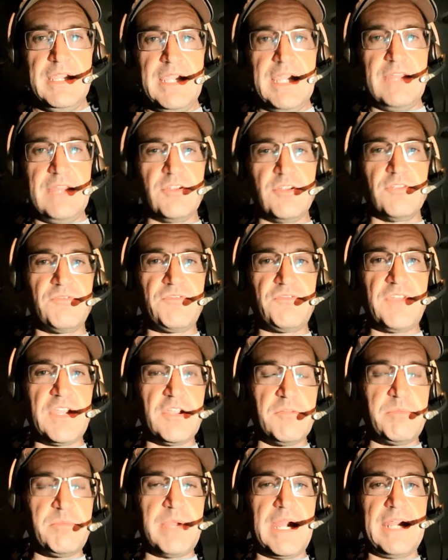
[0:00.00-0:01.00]
And they're
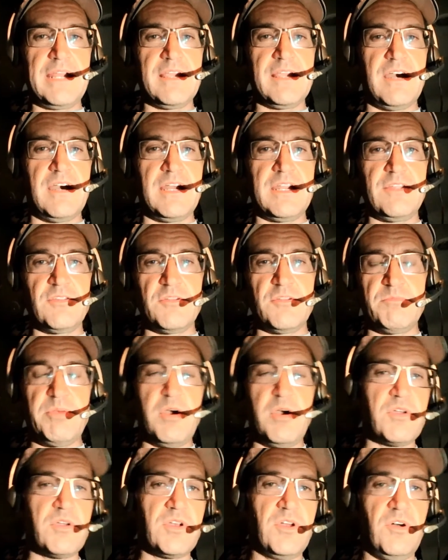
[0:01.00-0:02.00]
finger painting on it, they're
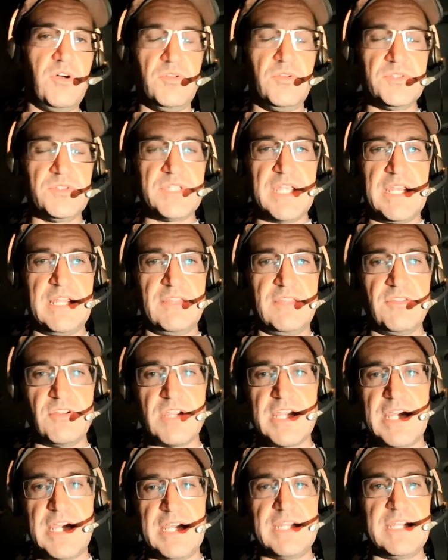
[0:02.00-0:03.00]
poking holes in it,
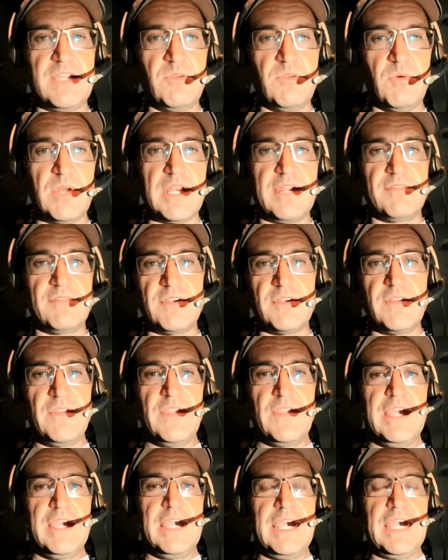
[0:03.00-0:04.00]
they're cutting it, whatever.
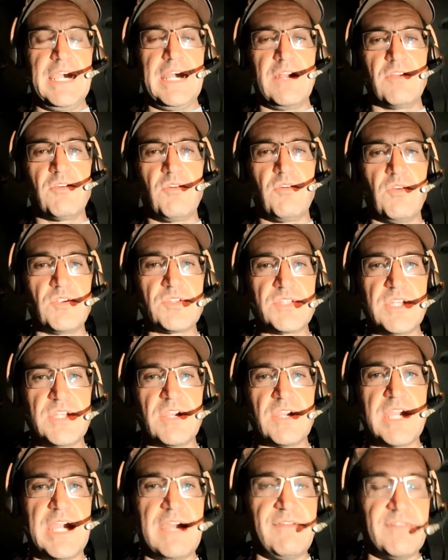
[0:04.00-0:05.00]
And of course
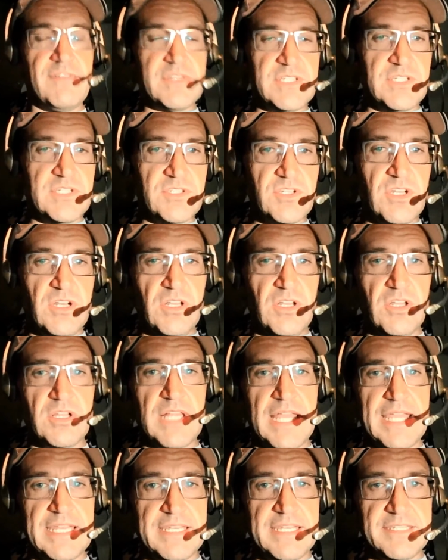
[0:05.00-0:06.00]
their canvas is going to look
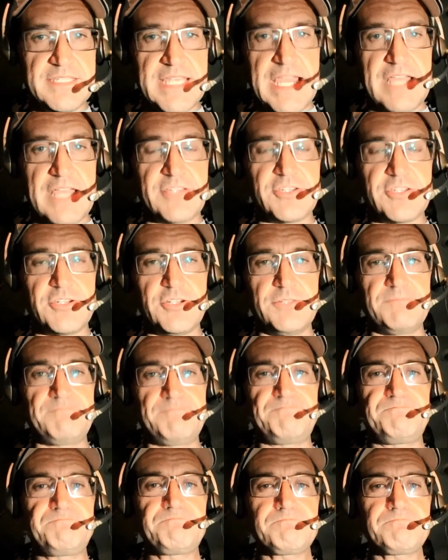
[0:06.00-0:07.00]
like a disaster.
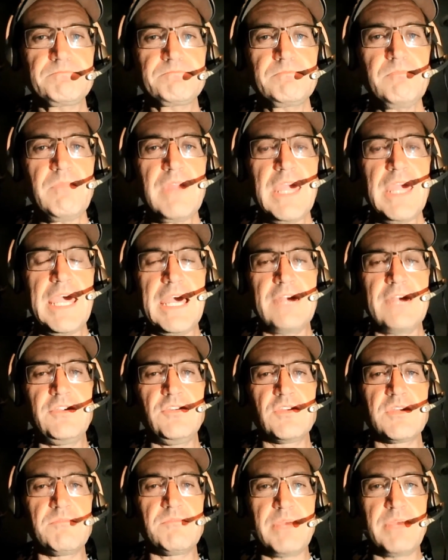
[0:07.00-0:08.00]
And
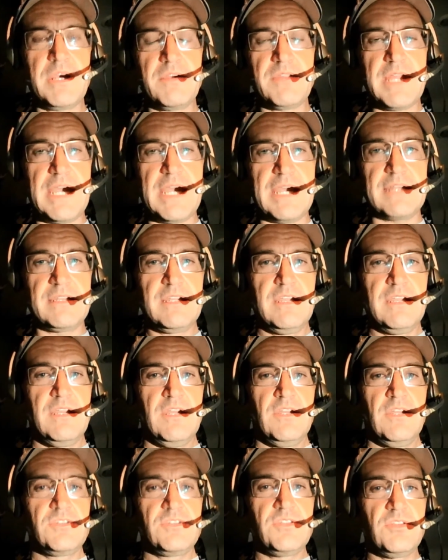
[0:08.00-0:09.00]
you compare that
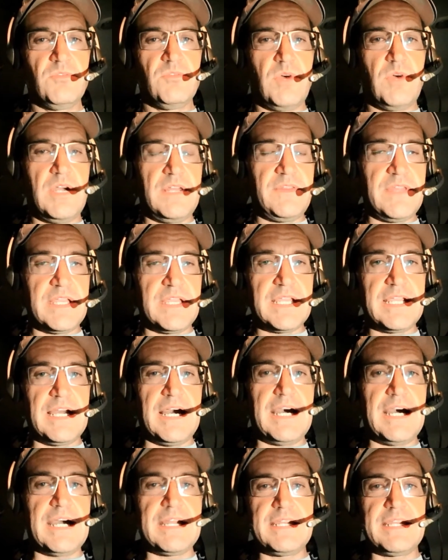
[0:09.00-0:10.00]
to the one that
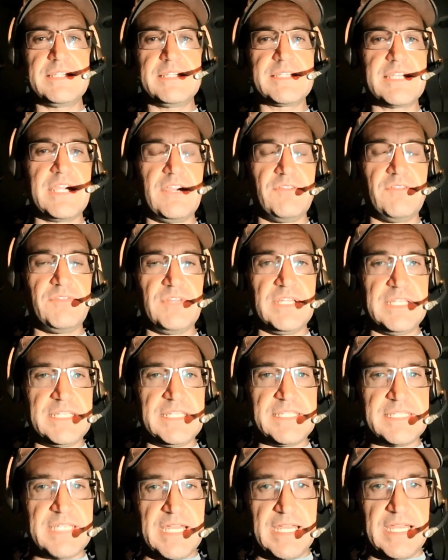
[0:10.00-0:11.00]
God is carefully
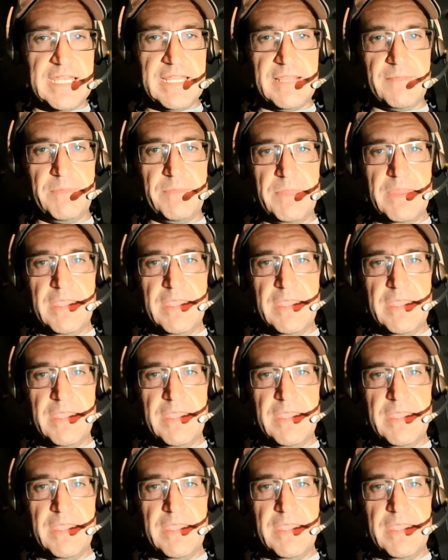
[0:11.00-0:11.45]
designing.